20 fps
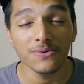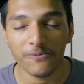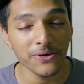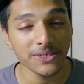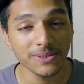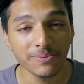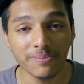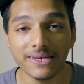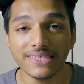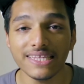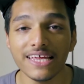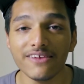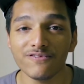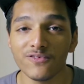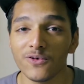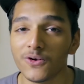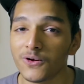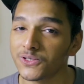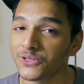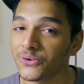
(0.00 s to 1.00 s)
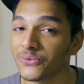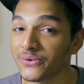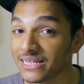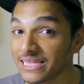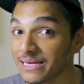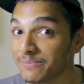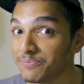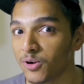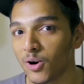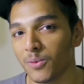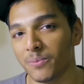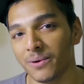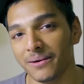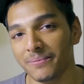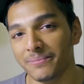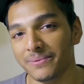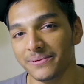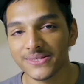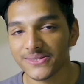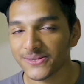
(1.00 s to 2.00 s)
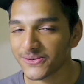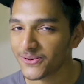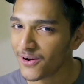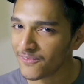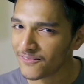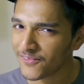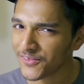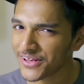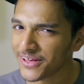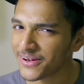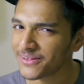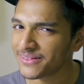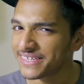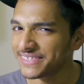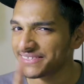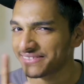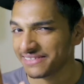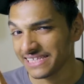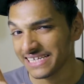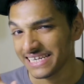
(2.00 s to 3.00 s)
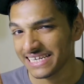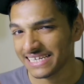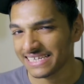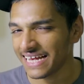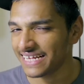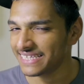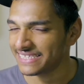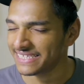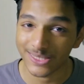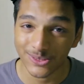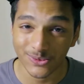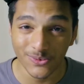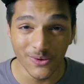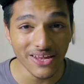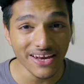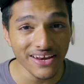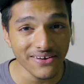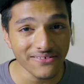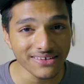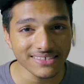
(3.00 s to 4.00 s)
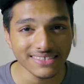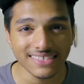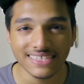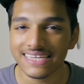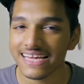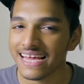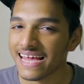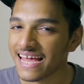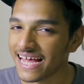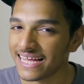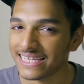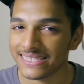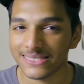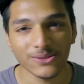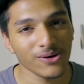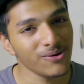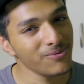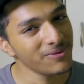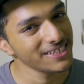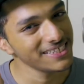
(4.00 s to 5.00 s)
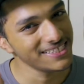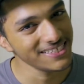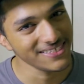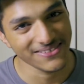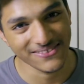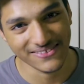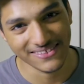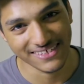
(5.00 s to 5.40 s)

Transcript: which made that photo to really pop up. So don't forget these leading lines. It's very interesting and so pleasing to